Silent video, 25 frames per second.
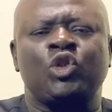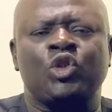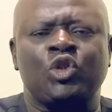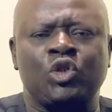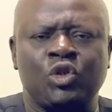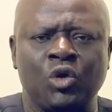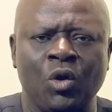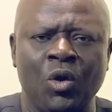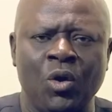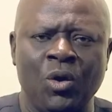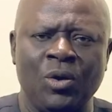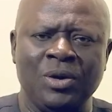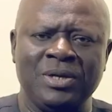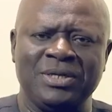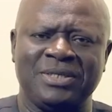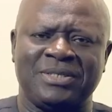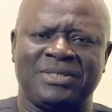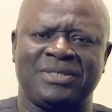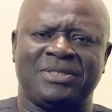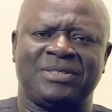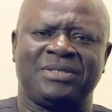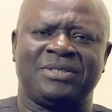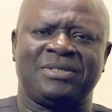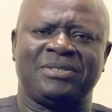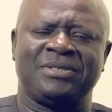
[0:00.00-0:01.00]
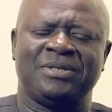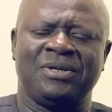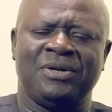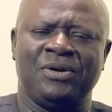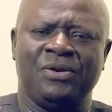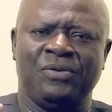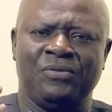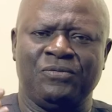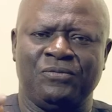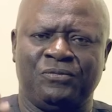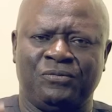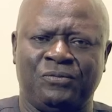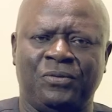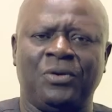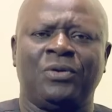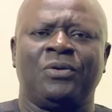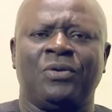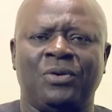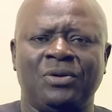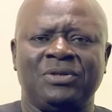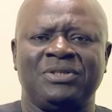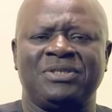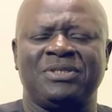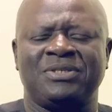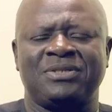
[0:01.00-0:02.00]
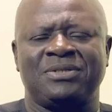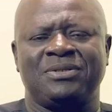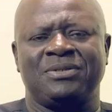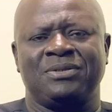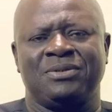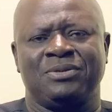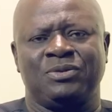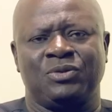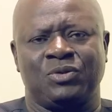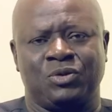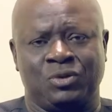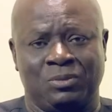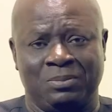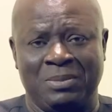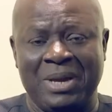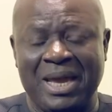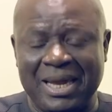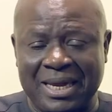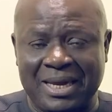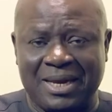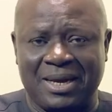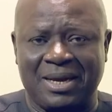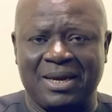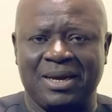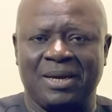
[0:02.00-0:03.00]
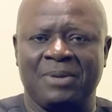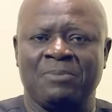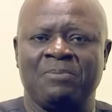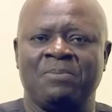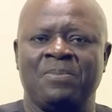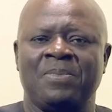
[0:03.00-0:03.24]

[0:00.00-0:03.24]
choice for us to make.